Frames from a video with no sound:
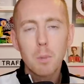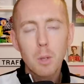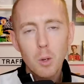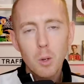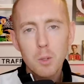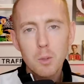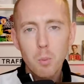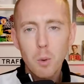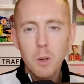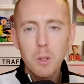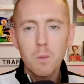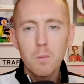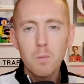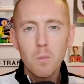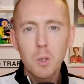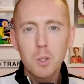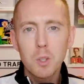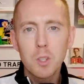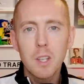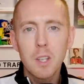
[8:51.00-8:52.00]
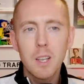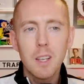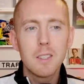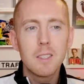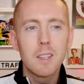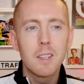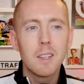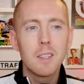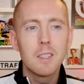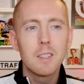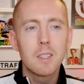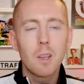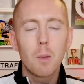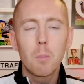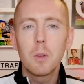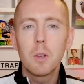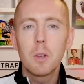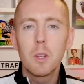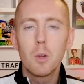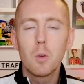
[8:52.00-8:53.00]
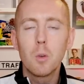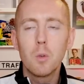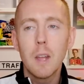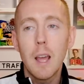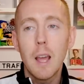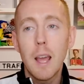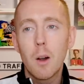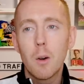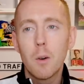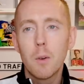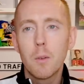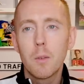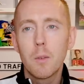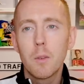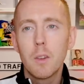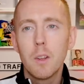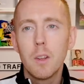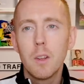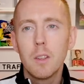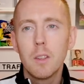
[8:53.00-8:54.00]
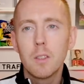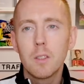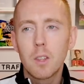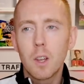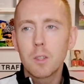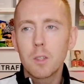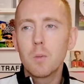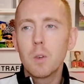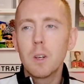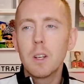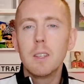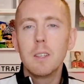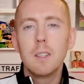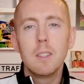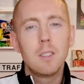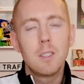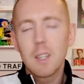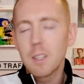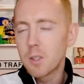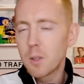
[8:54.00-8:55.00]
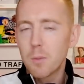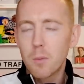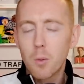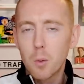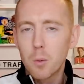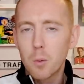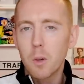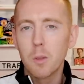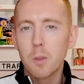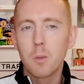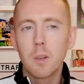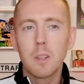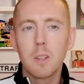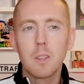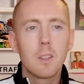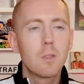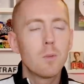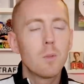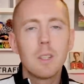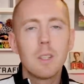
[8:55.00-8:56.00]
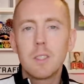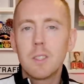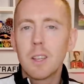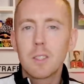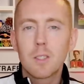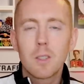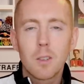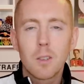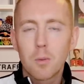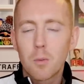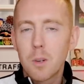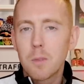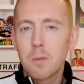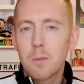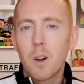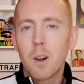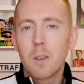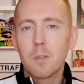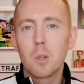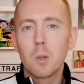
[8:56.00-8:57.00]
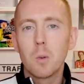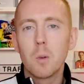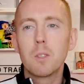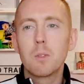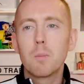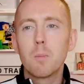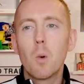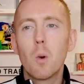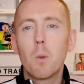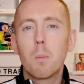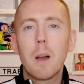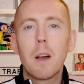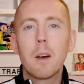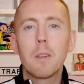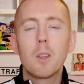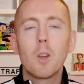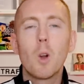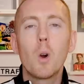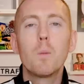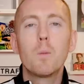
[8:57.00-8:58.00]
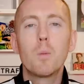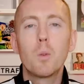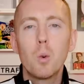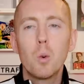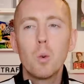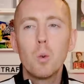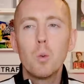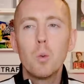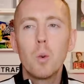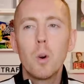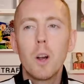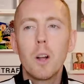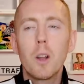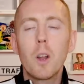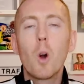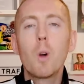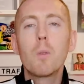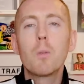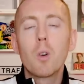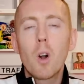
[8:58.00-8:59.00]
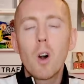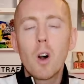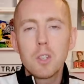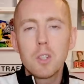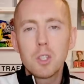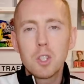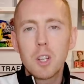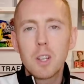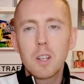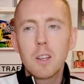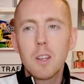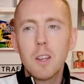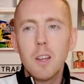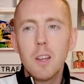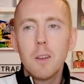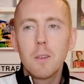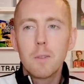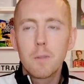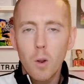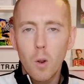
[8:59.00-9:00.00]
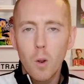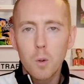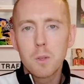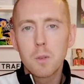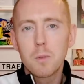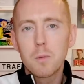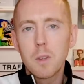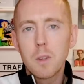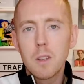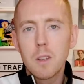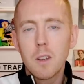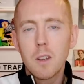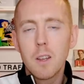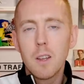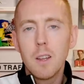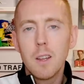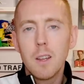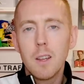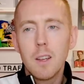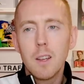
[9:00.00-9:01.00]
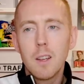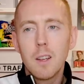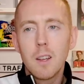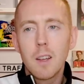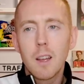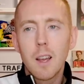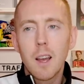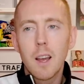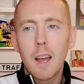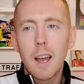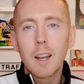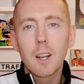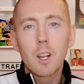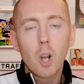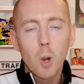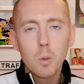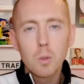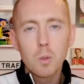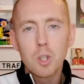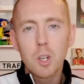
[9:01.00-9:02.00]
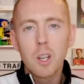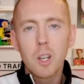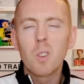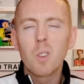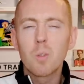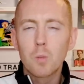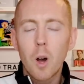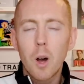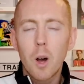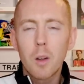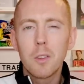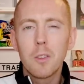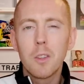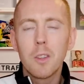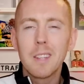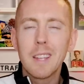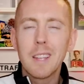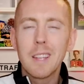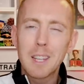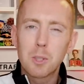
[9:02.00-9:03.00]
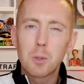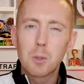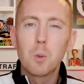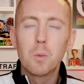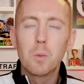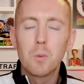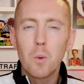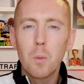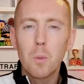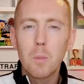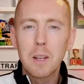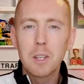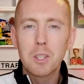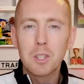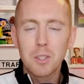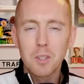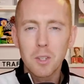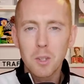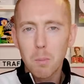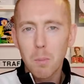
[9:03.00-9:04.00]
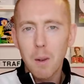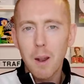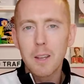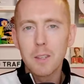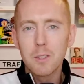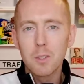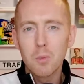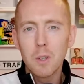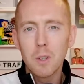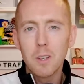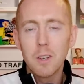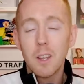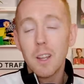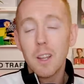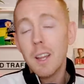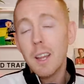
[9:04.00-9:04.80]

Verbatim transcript: Because Brendan Rodgers is, is somebody who now doesn't really stick to the 4-3-3, doesn't really stick to the 3-5-2. It's more about the overall and overarching philosophy and coaching rather than the actual formation that the players are in.